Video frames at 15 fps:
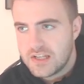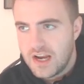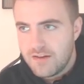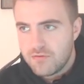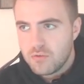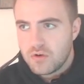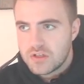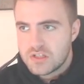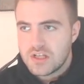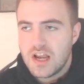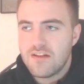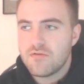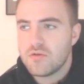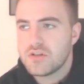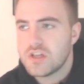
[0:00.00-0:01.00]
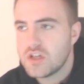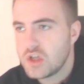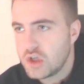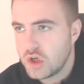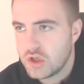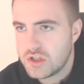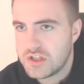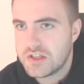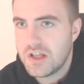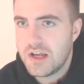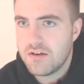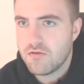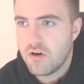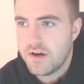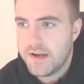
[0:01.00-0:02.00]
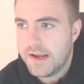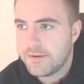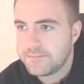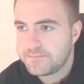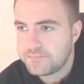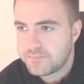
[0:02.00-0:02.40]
Everyone's in a good state right now.